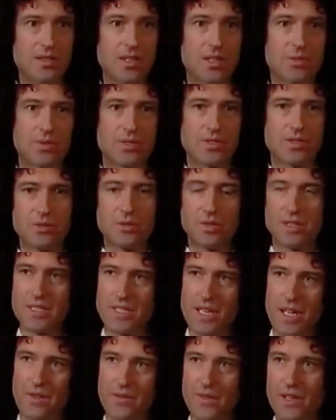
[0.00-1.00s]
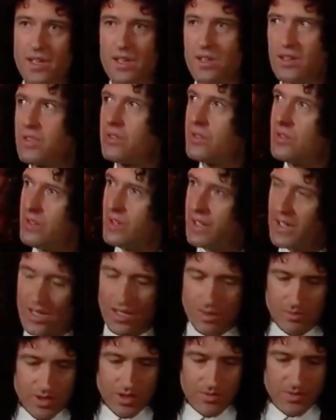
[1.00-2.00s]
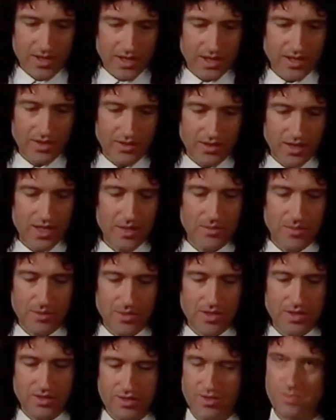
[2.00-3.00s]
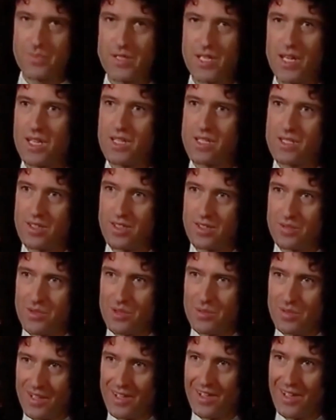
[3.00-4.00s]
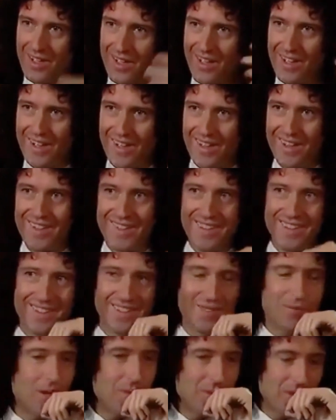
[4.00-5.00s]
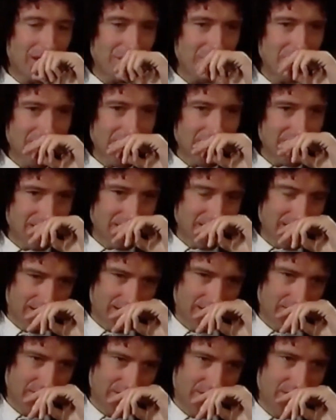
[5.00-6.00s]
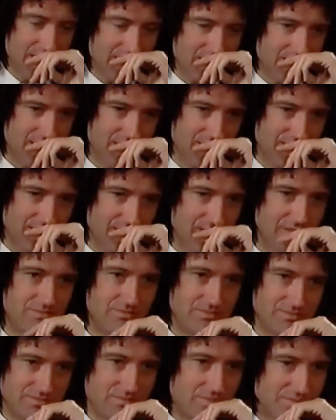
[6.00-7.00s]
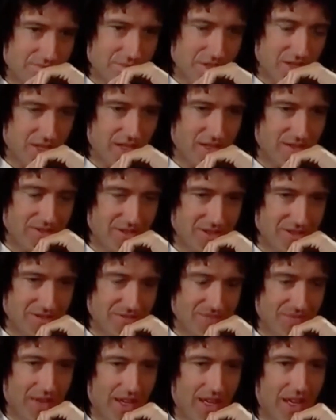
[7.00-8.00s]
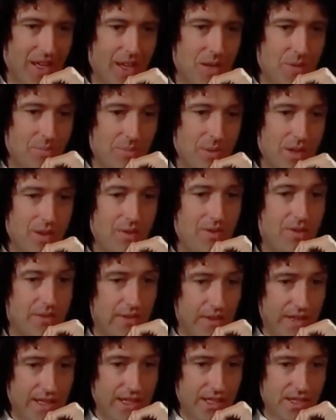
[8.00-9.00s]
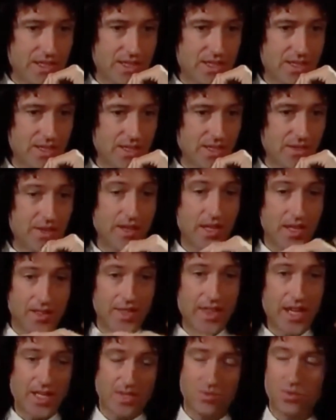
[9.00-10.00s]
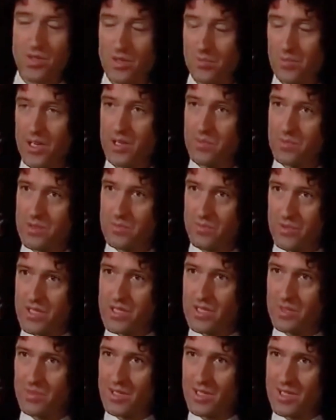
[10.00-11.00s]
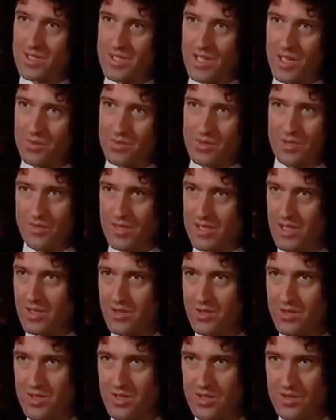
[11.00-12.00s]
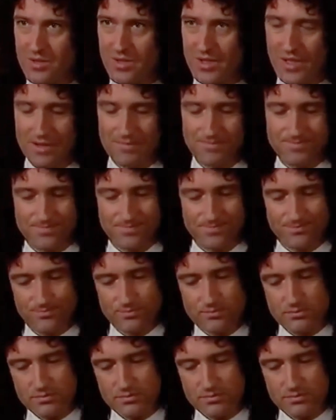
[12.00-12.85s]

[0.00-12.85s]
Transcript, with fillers: I looked up and saw all this happening, and I thought, oh, maybe they don't like it. Maybe they got some taste, you know. Maybe they, right. you know, maybe they object to this kind of sexist um, stuff, you know. But in fact, I mean, and that's what the papers printed because that was obviously a good story. Yeah.